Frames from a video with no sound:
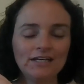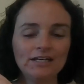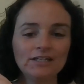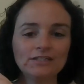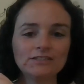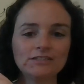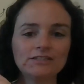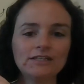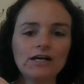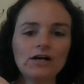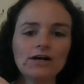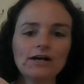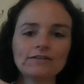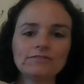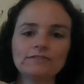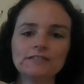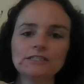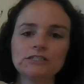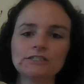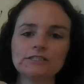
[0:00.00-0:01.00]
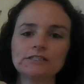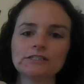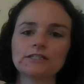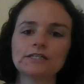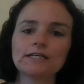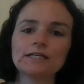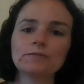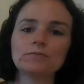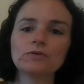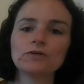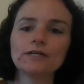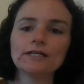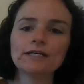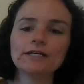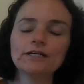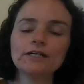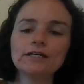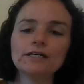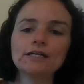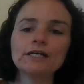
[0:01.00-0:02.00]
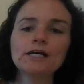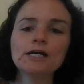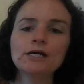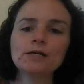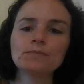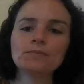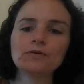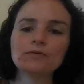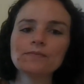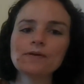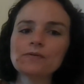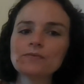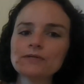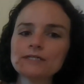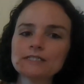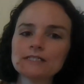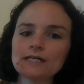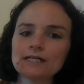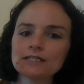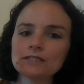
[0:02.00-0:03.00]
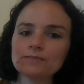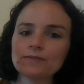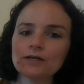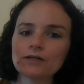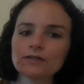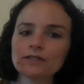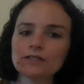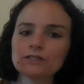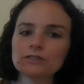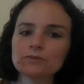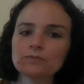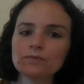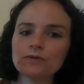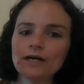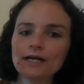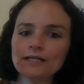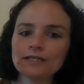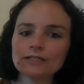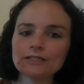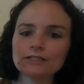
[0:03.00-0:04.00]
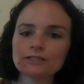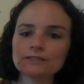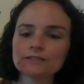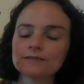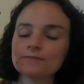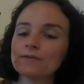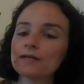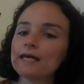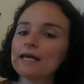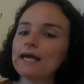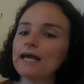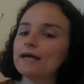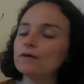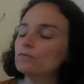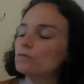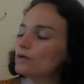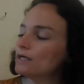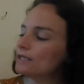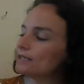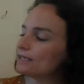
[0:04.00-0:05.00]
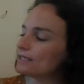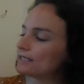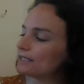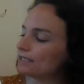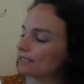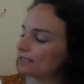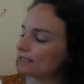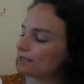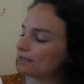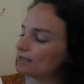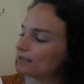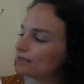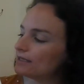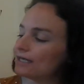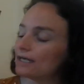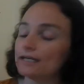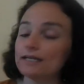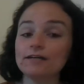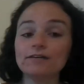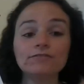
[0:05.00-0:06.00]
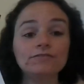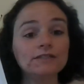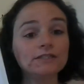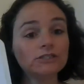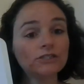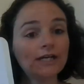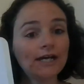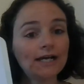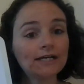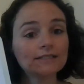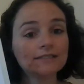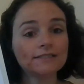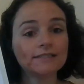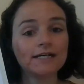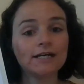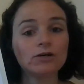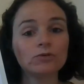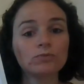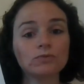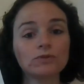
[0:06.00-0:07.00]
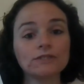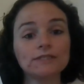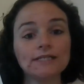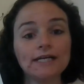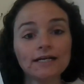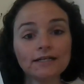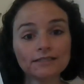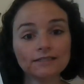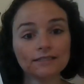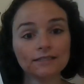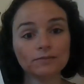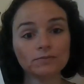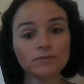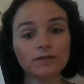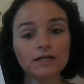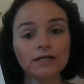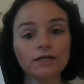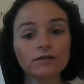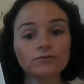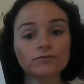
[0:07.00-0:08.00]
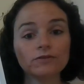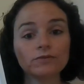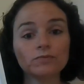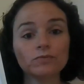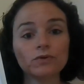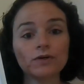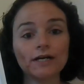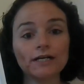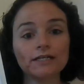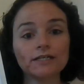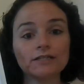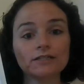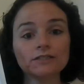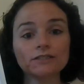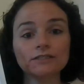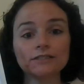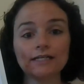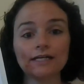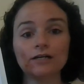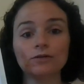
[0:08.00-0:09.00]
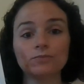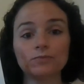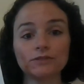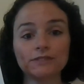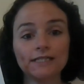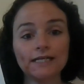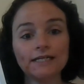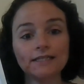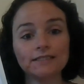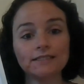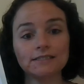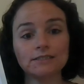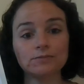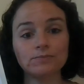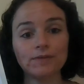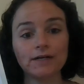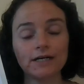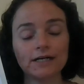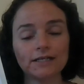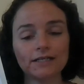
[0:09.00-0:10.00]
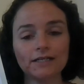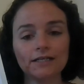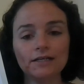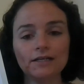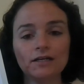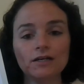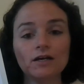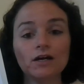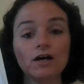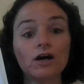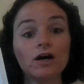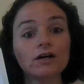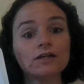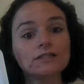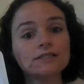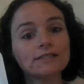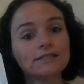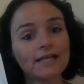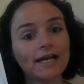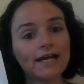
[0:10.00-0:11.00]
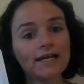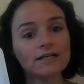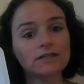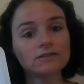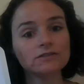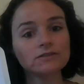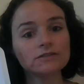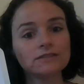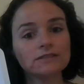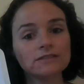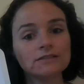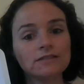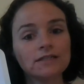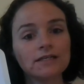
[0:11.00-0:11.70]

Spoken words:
So now our fish is looking pretty good. But remember, we talked about those predators, and one thing that a fish has to help protect him from predators, to help protect his body, are scales.